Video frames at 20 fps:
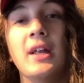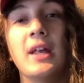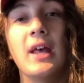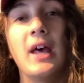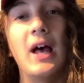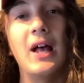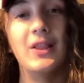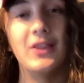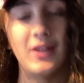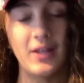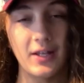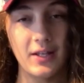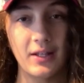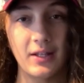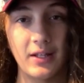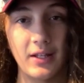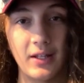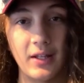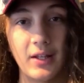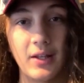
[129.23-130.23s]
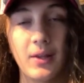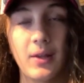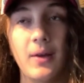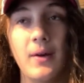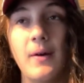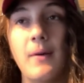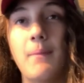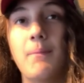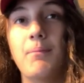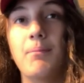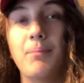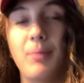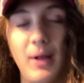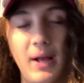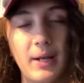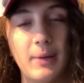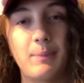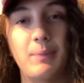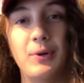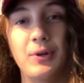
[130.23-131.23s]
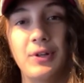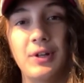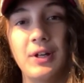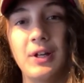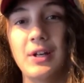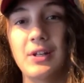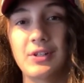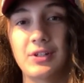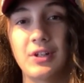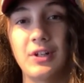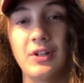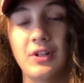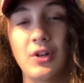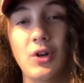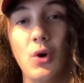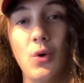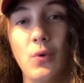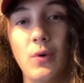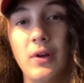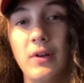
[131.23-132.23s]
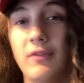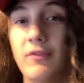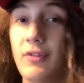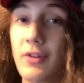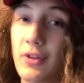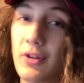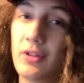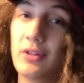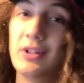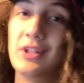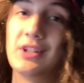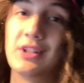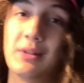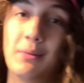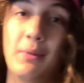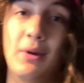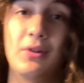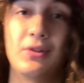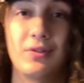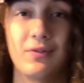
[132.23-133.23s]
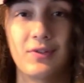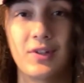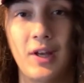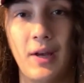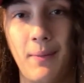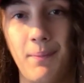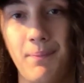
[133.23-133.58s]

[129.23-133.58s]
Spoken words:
and then the black pudding is gonna go in for the least amount of time.